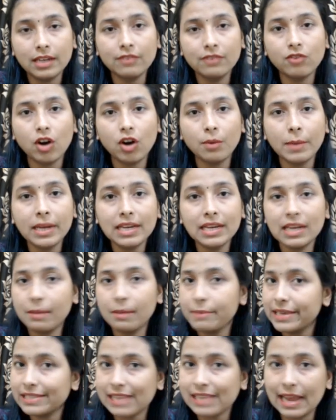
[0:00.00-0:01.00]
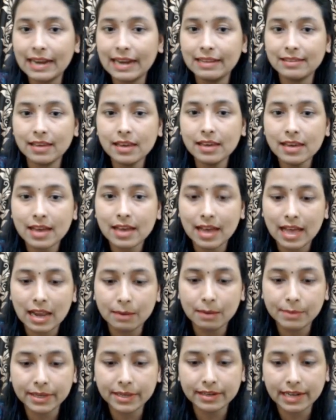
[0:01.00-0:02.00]
environment name as anything.
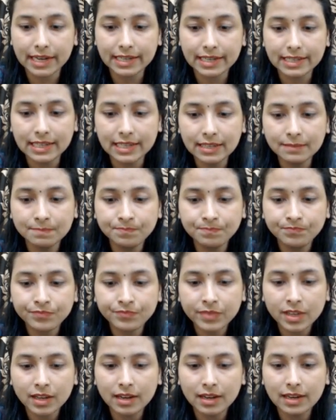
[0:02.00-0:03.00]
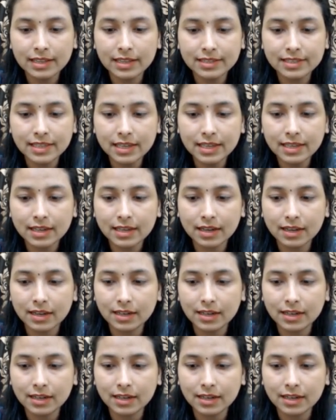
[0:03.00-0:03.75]
I'll be writing, let's say